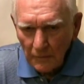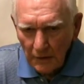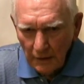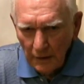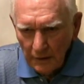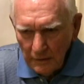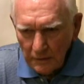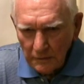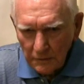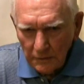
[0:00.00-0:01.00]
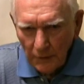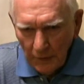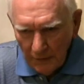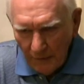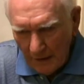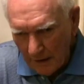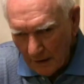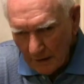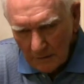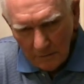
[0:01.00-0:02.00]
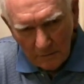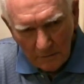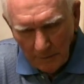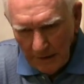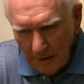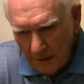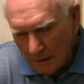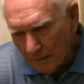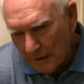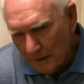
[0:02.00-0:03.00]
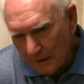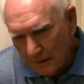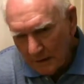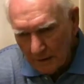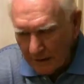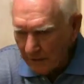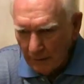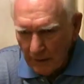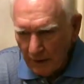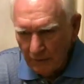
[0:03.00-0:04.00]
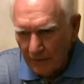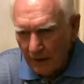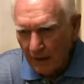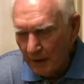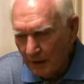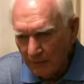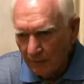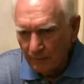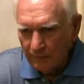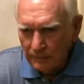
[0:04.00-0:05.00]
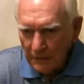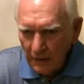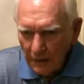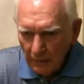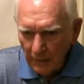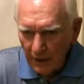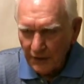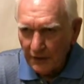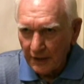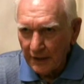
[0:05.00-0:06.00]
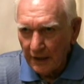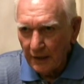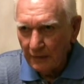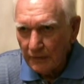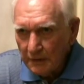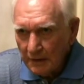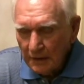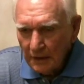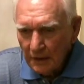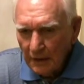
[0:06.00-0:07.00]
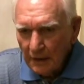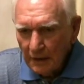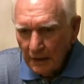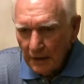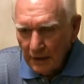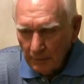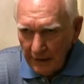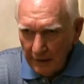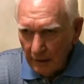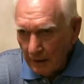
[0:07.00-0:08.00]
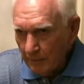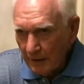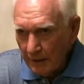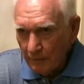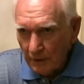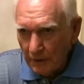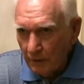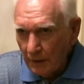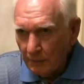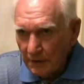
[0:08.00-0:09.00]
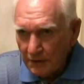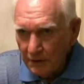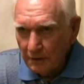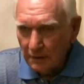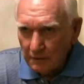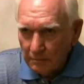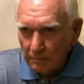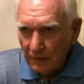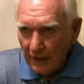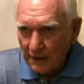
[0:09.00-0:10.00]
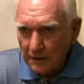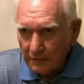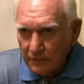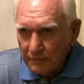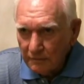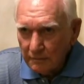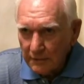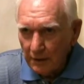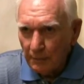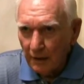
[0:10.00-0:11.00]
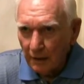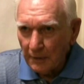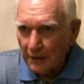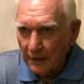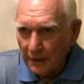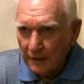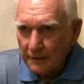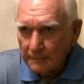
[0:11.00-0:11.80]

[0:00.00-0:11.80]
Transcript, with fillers: And you would fire the BR men and everybody would fire into the mouth of the cave and the BR man would go up and shoot a blast of napalm in there.